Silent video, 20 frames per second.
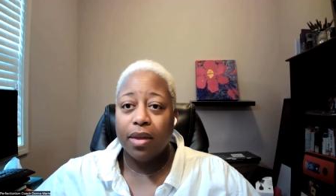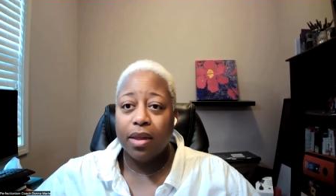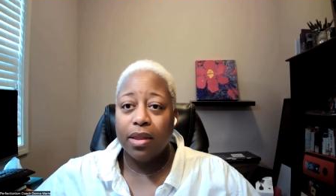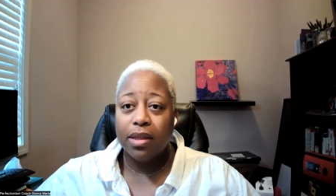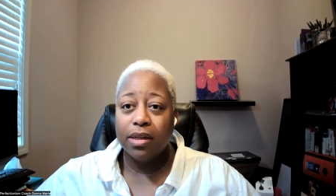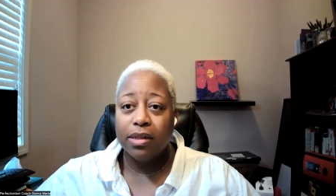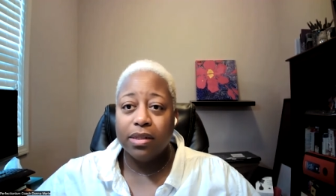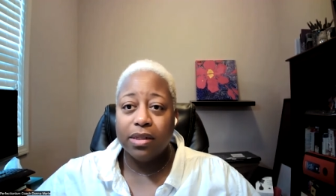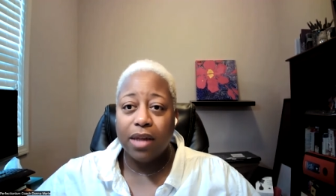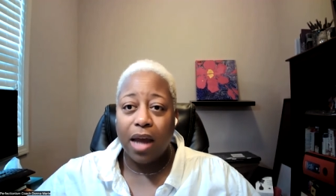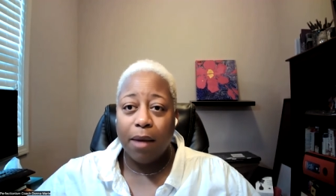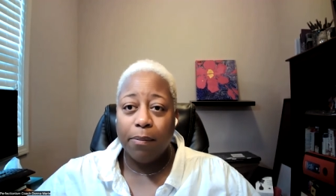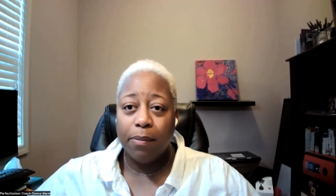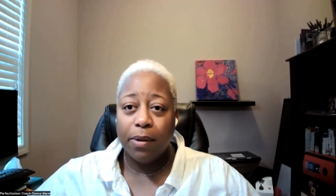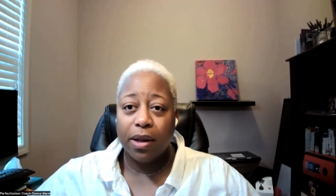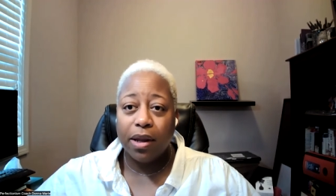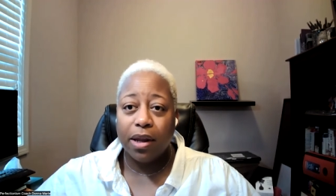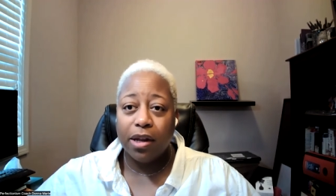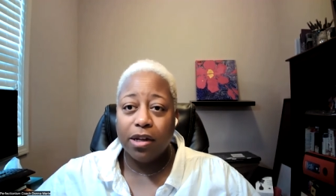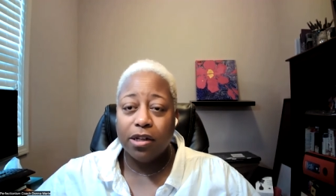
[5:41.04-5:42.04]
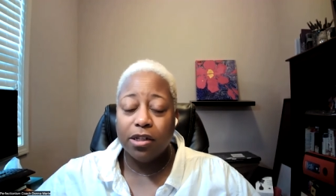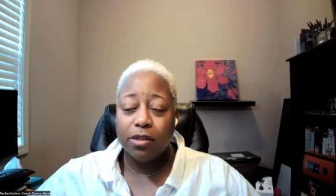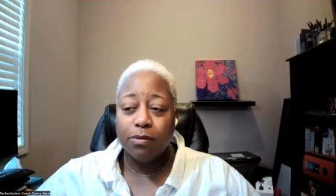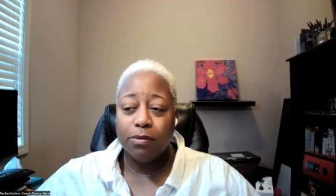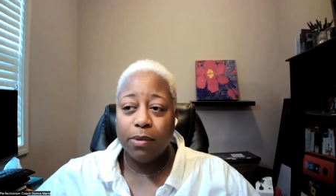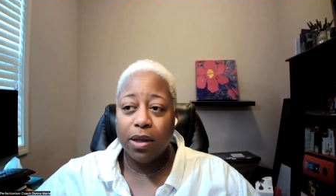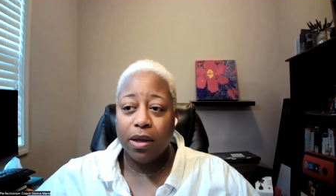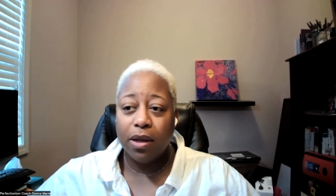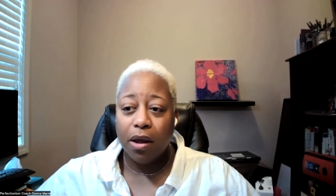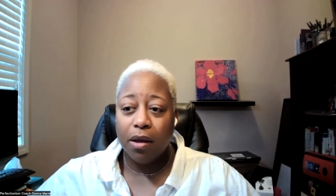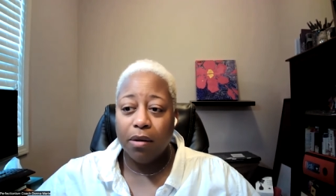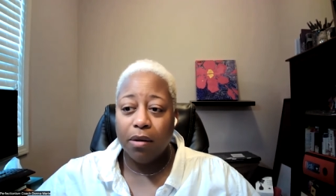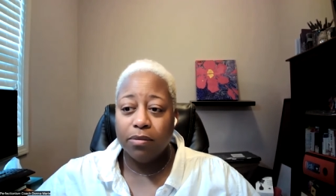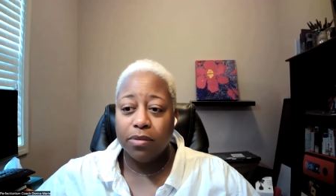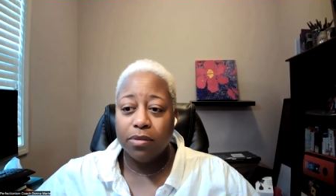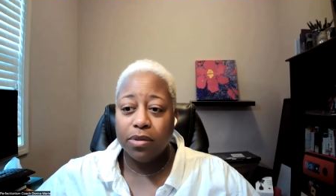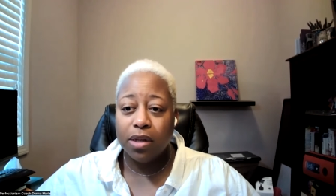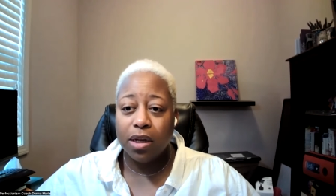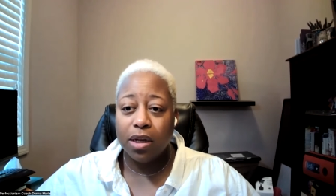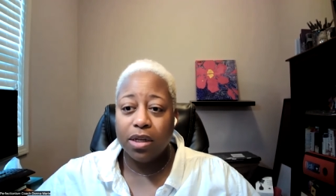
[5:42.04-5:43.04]
this topic has
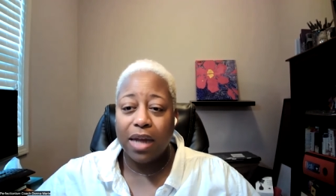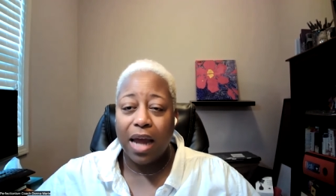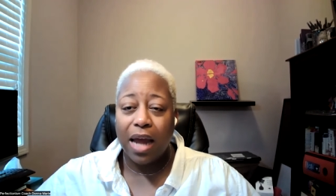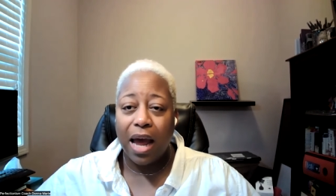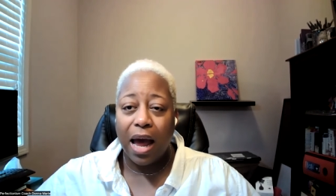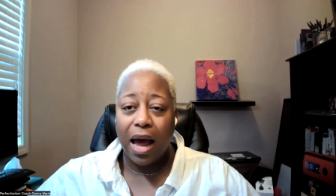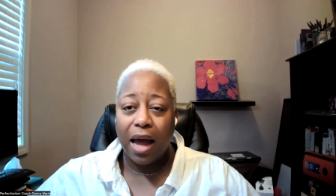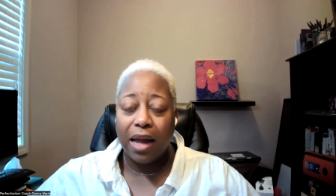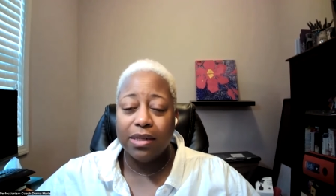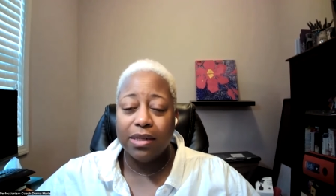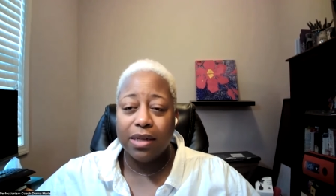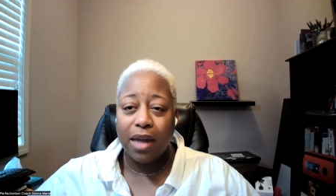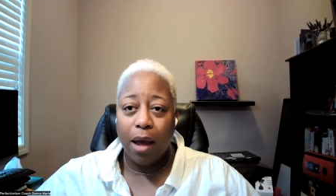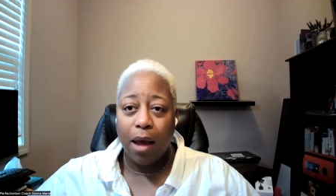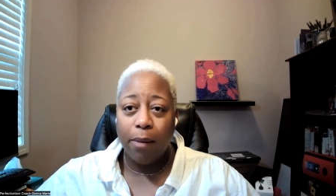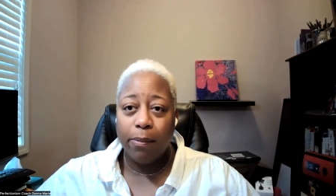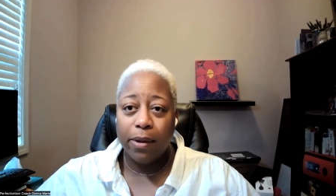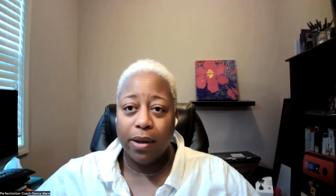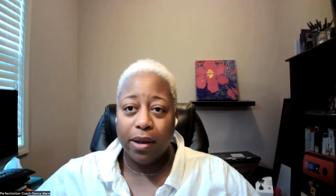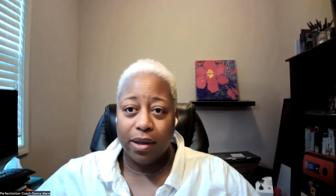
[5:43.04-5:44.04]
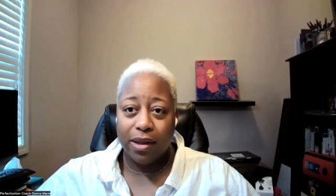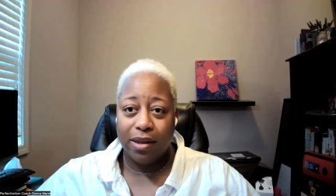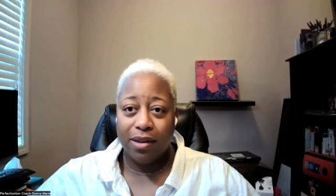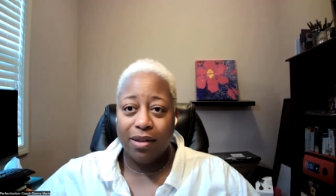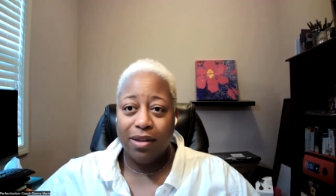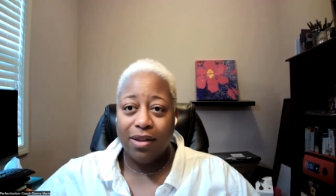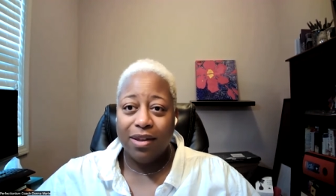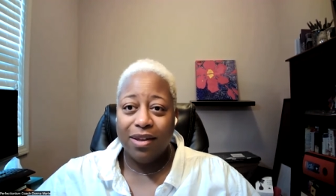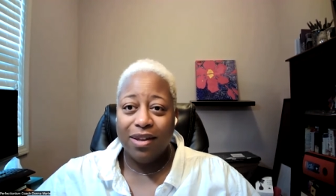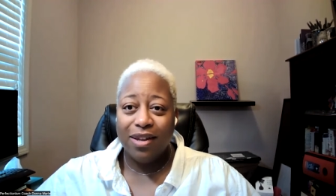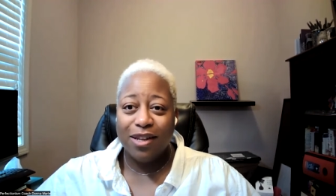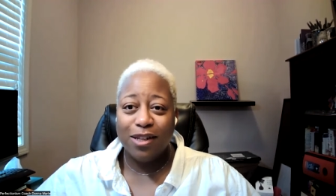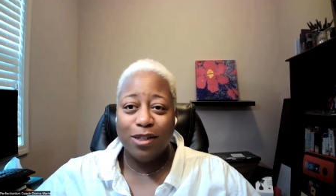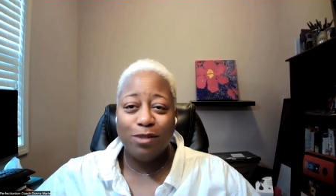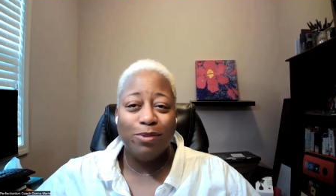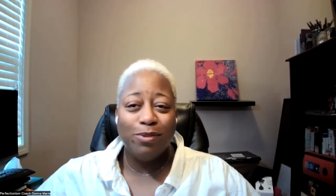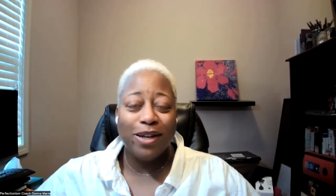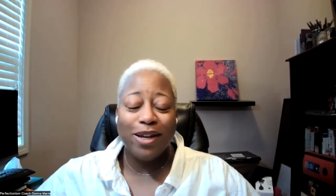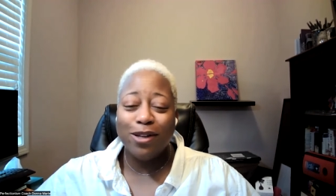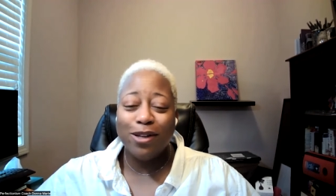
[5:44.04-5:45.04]
become such a hot topic
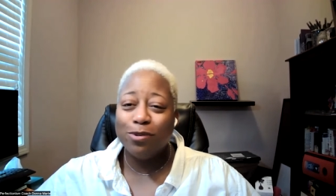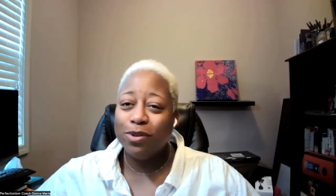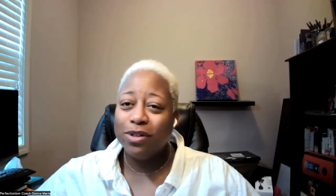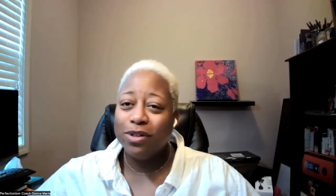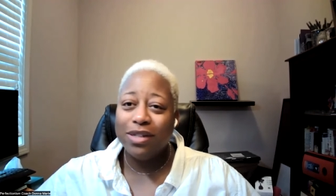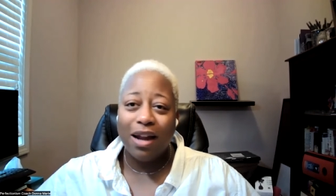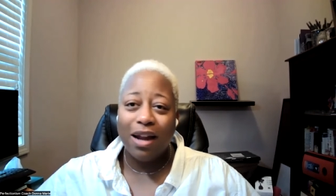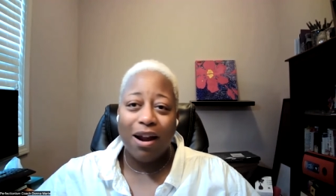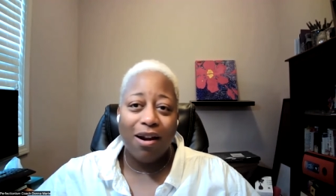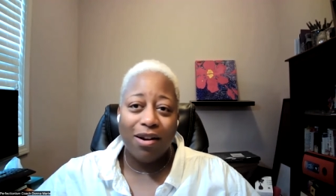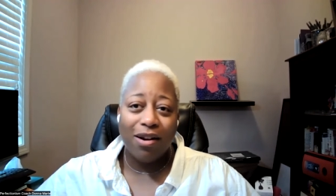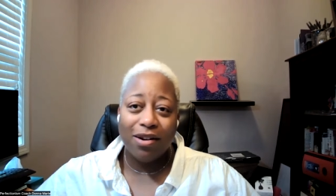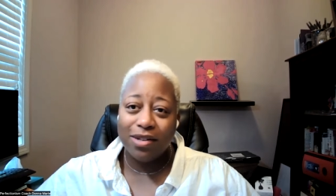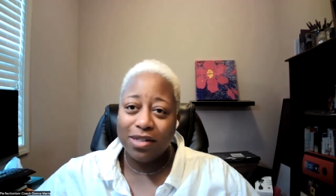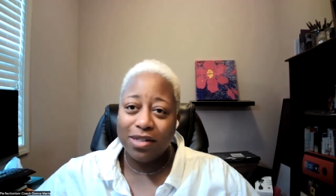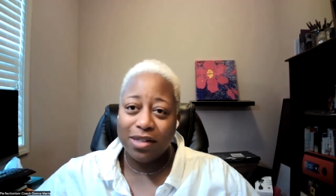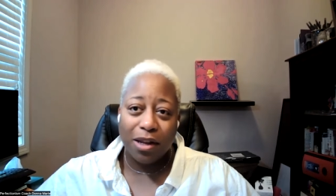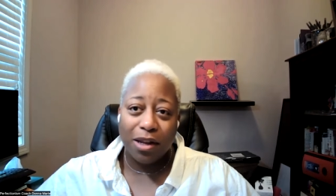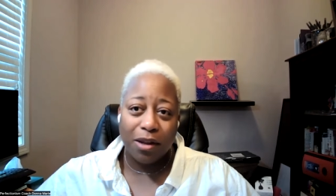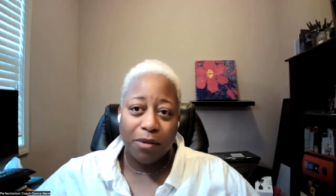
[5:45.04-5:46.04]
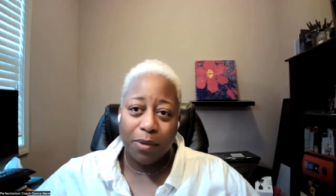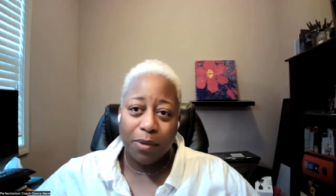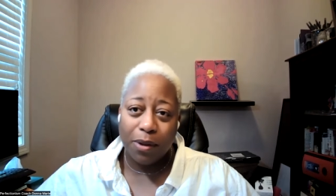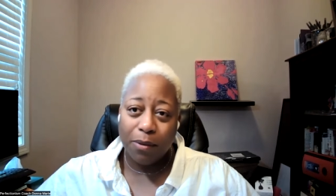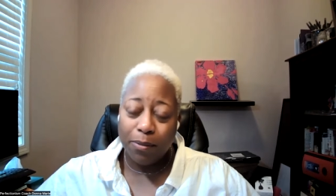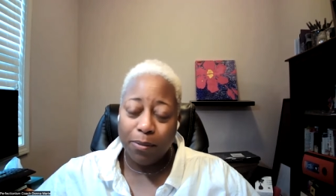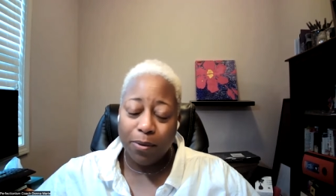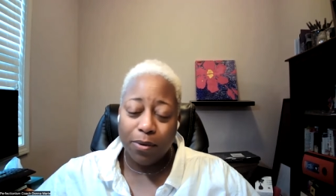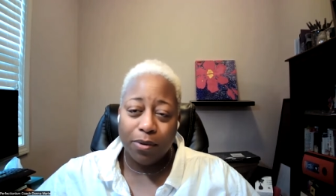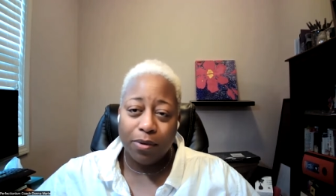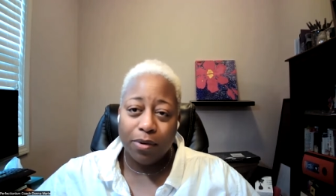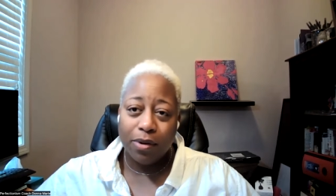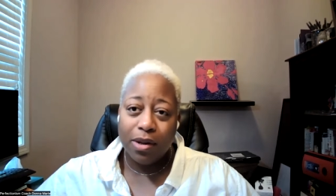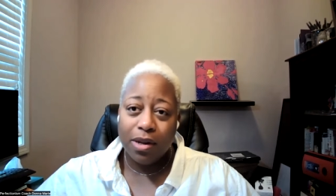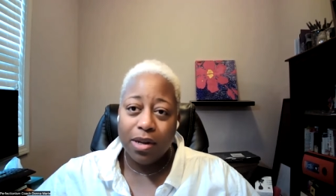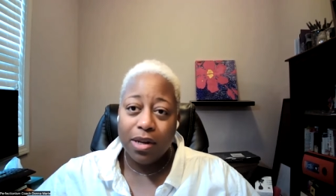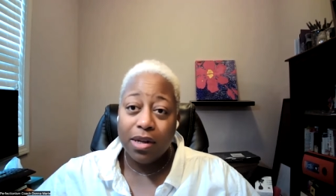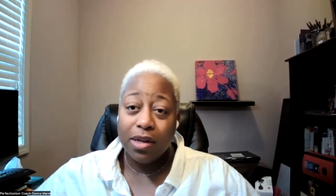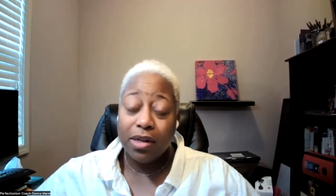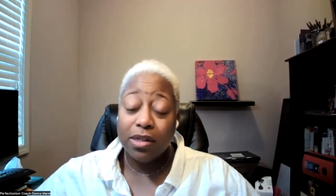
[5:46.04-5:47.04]
is because we're tired of seeing people
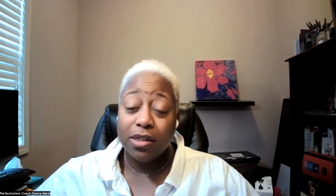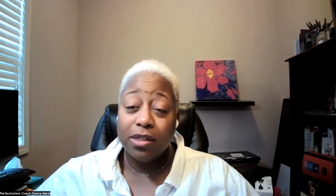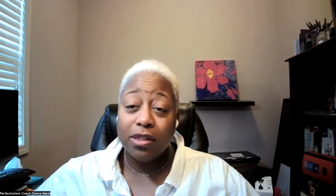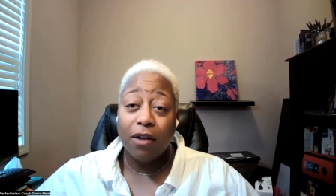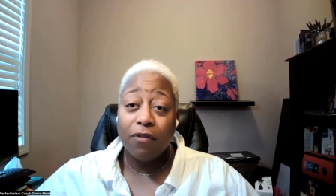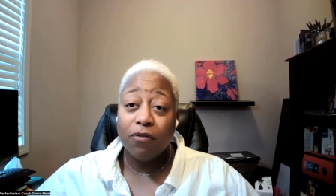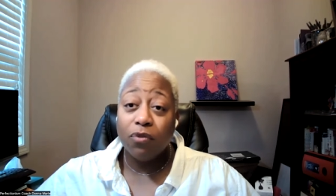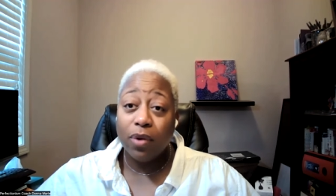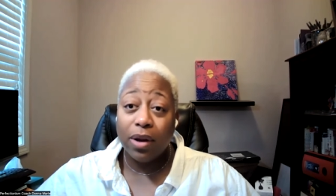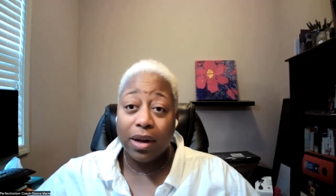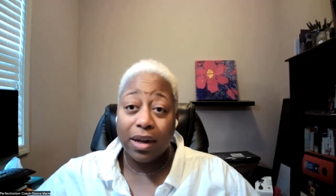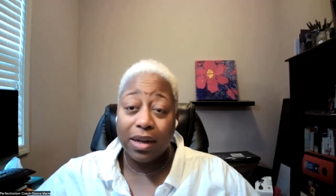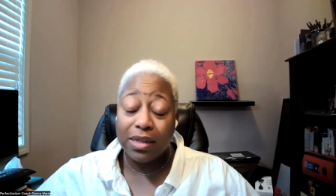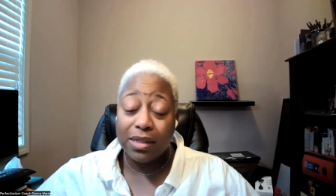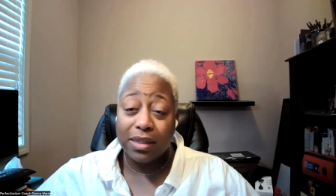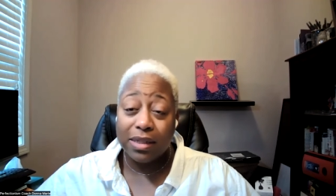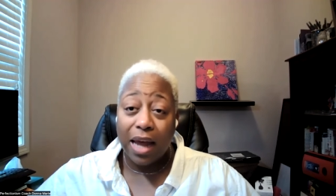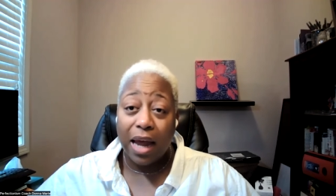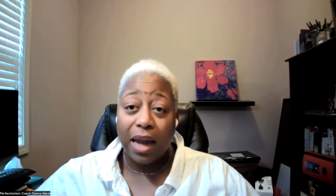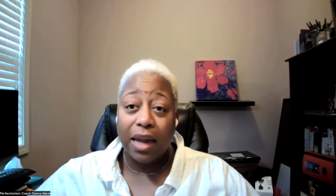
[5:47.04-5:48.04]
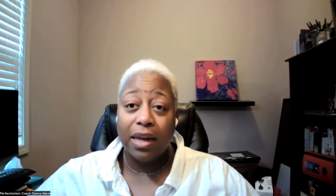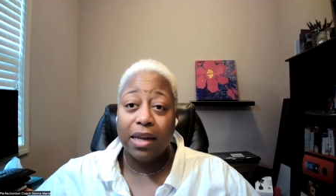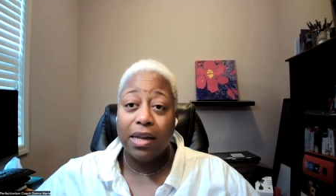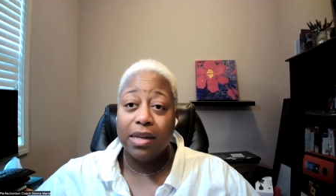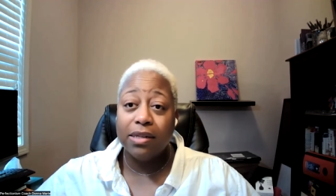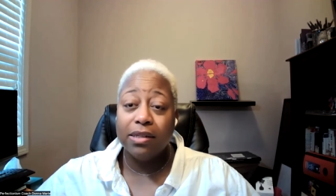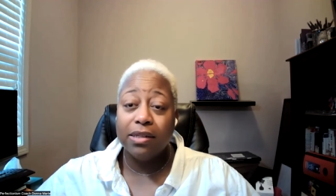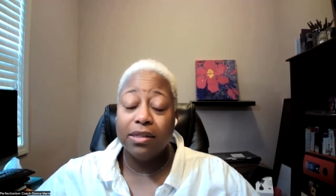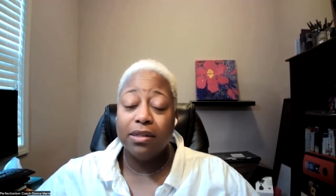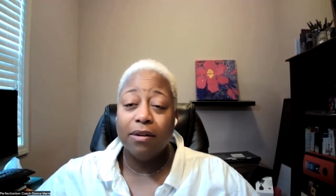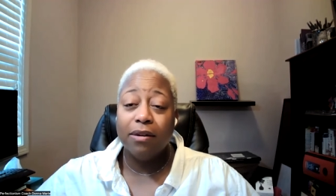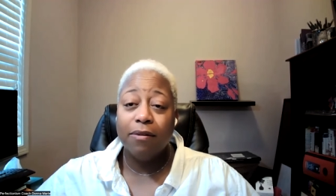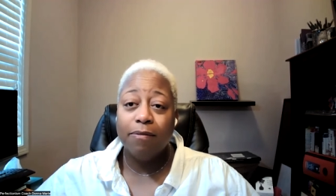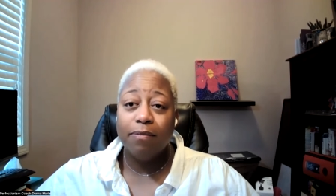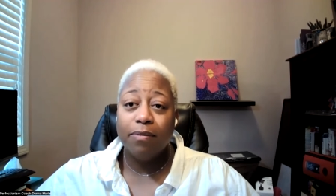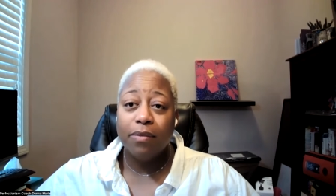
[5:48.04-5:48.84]
suffering in silence